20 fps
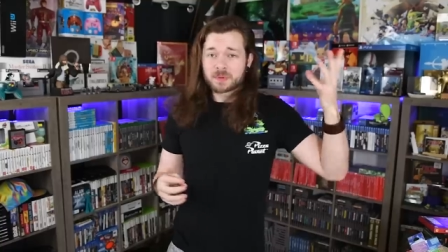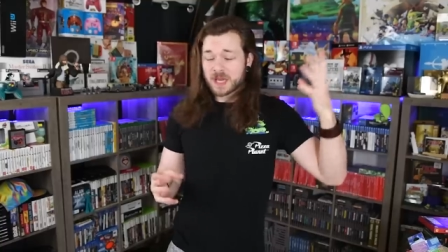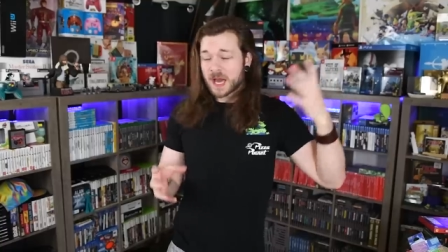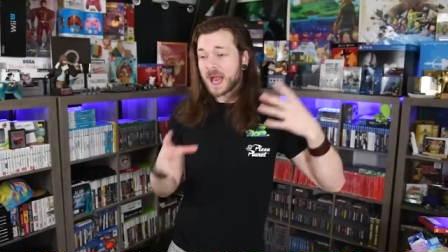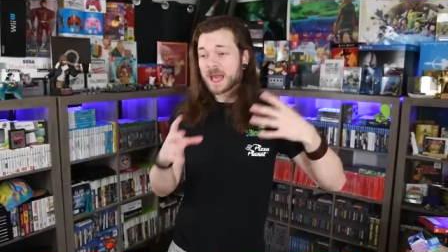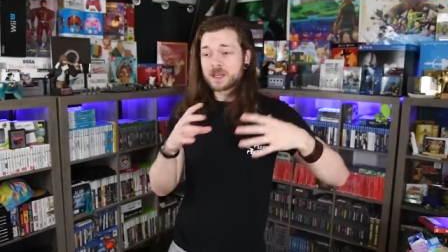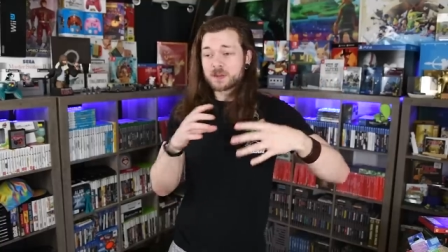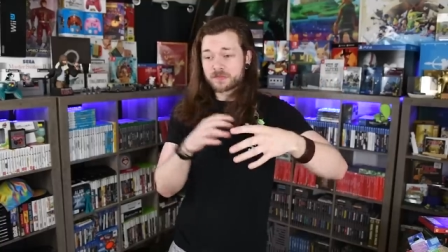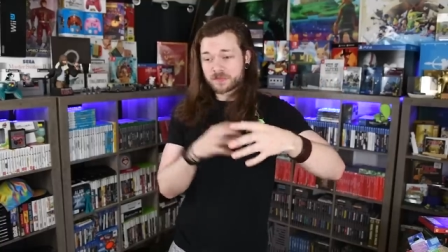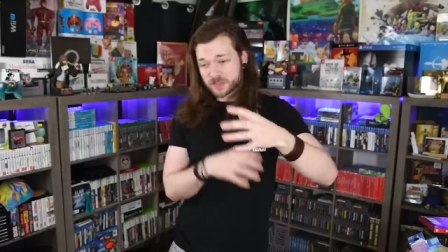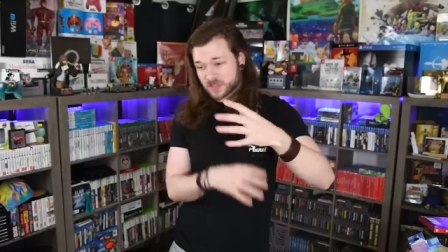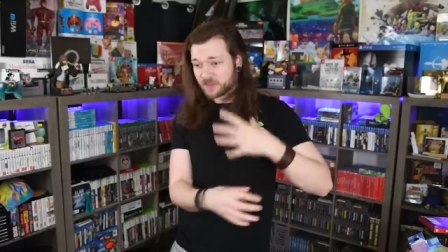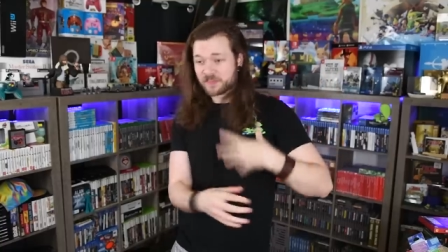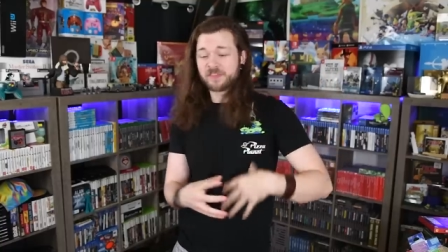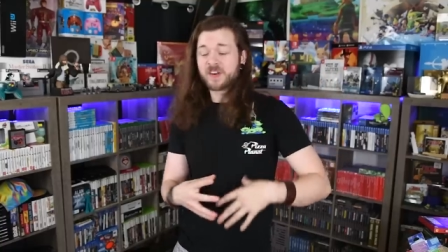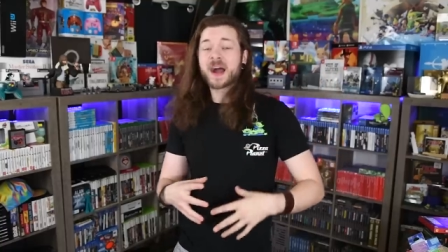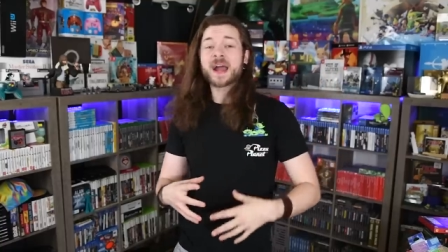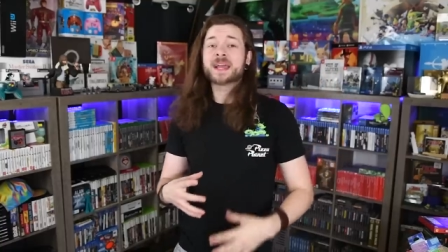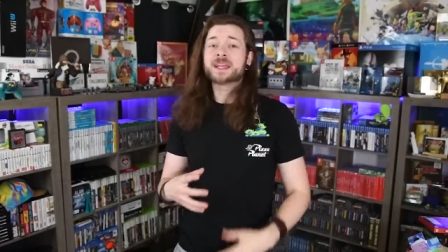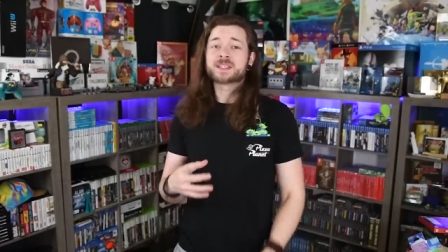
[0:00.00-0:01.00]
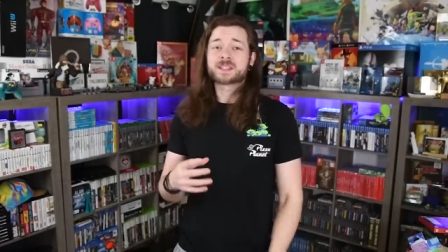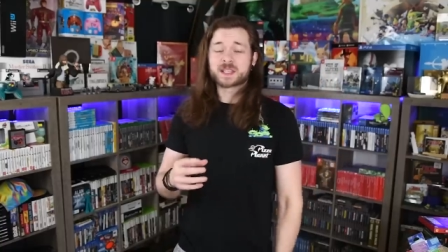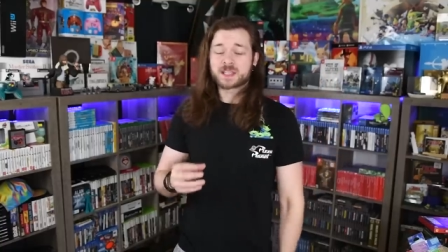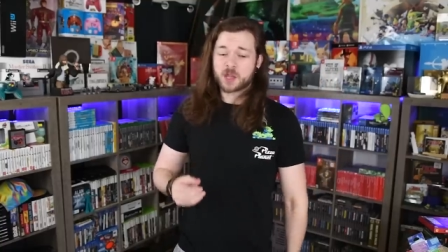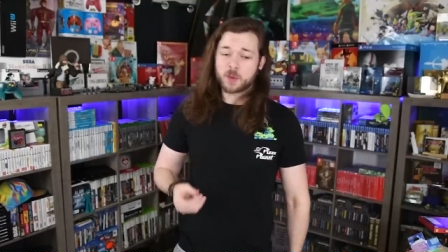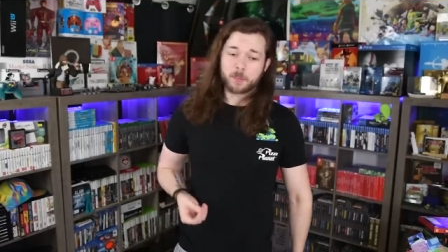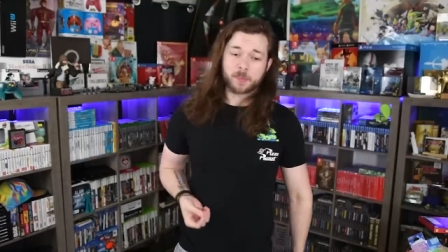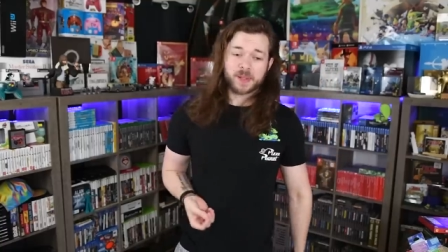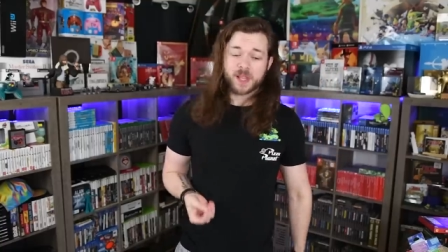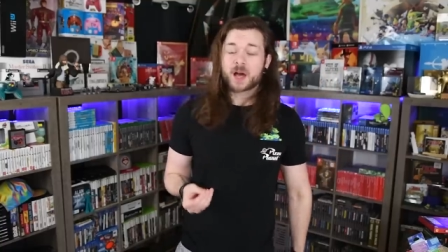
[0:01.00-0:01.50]
kind of device that
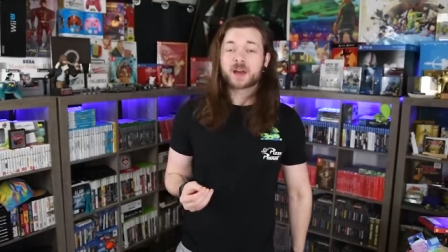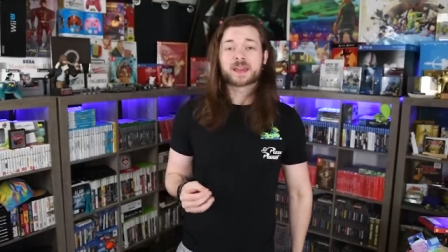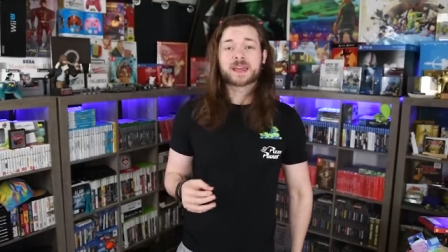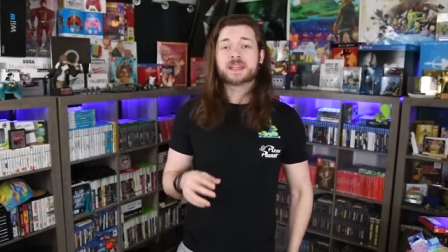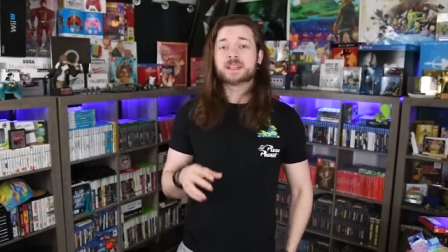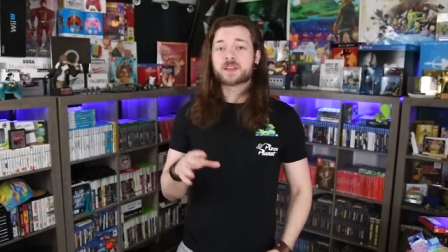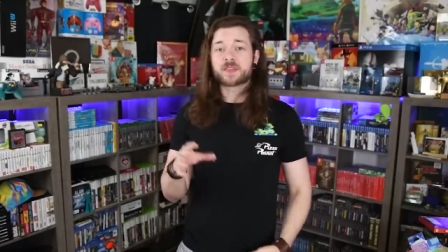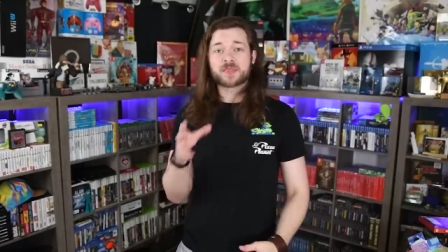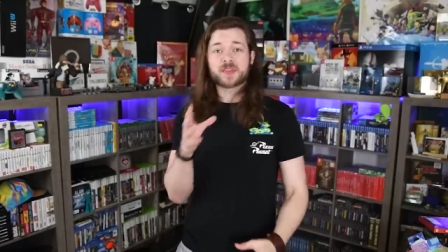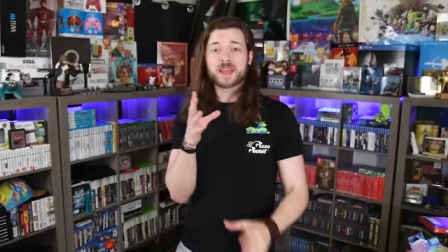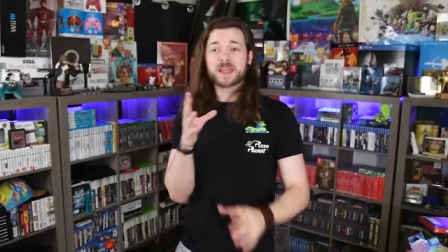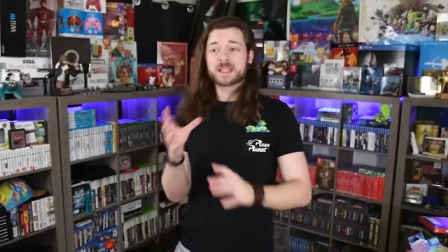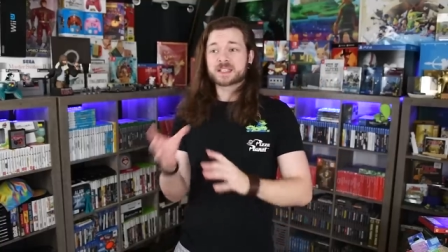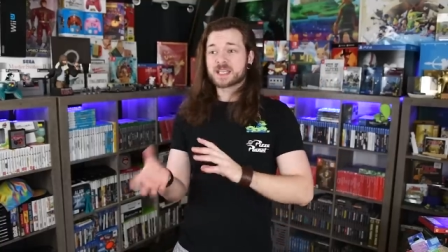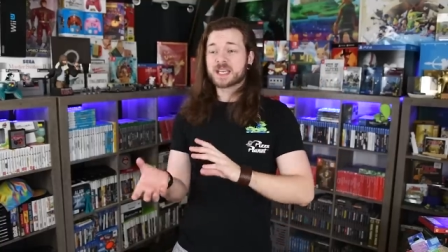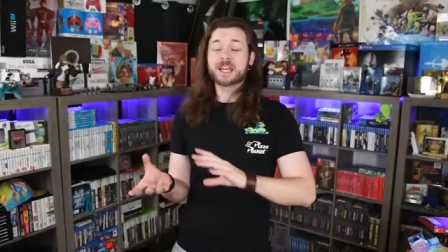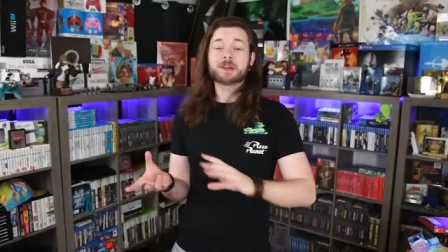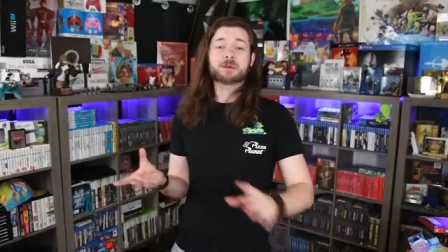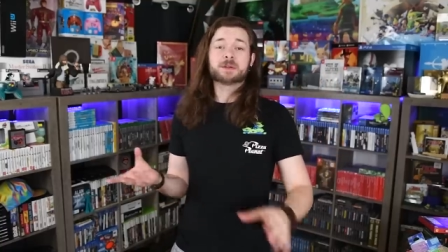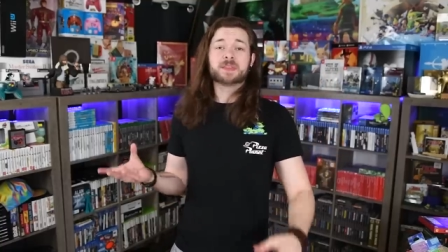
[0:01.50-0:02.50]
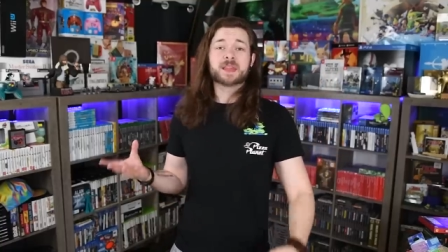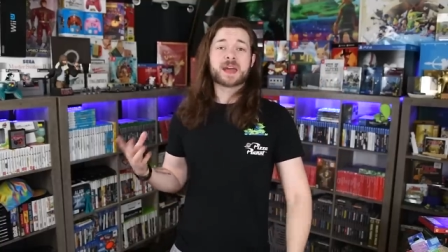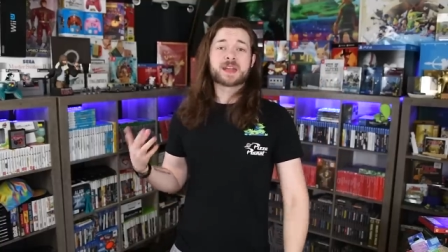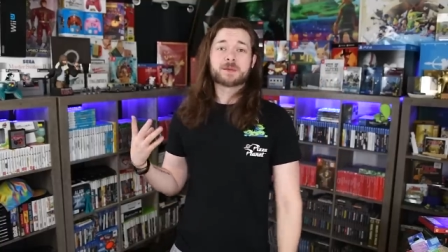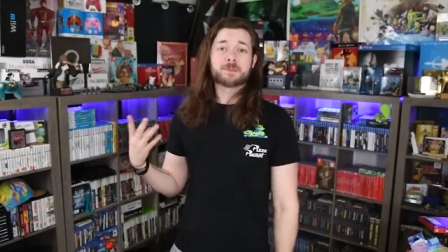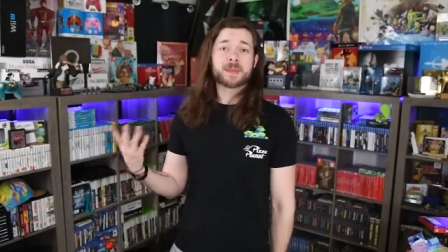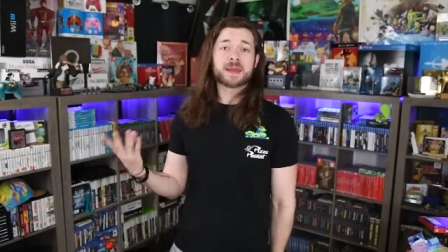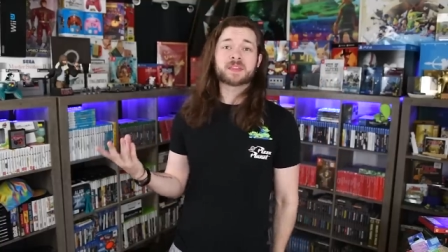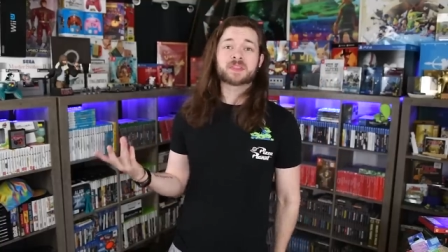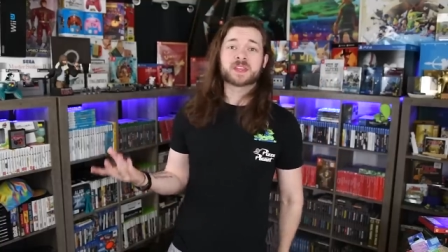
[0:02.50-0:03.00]
you plug into things here and there to
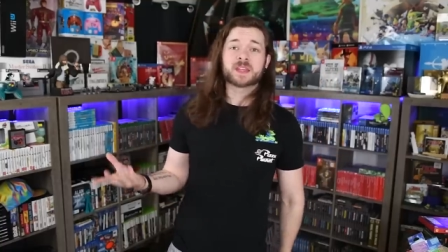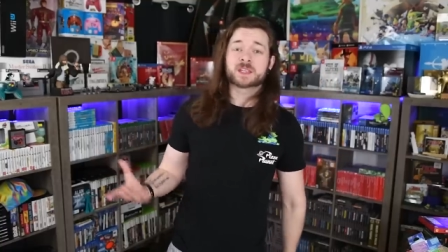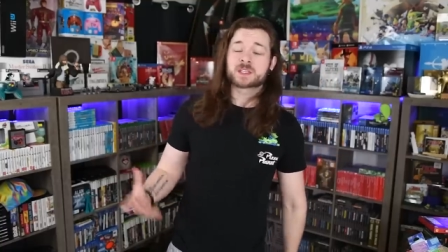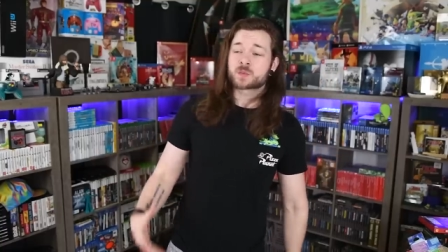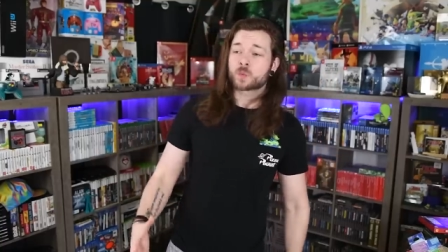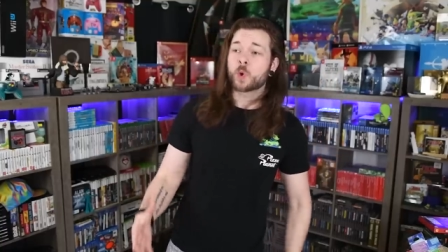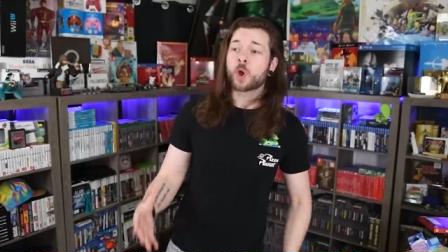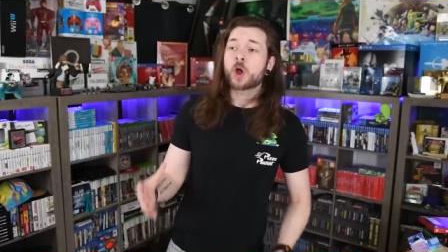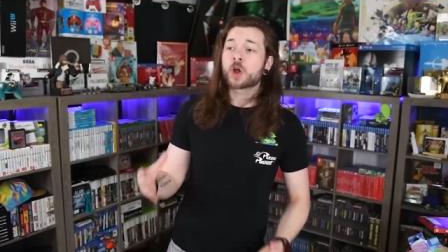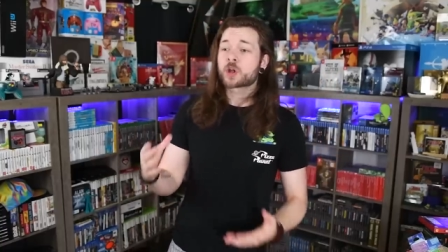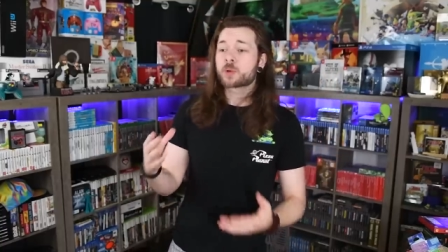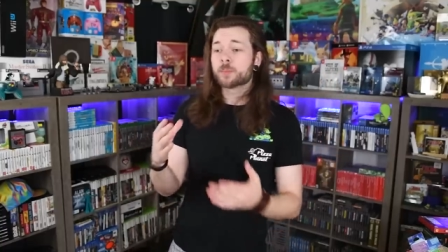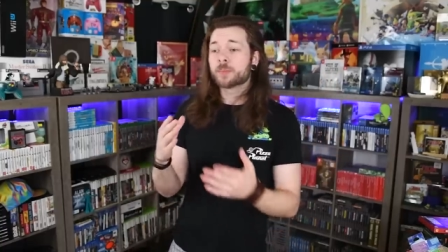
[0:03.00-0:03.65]
make things work,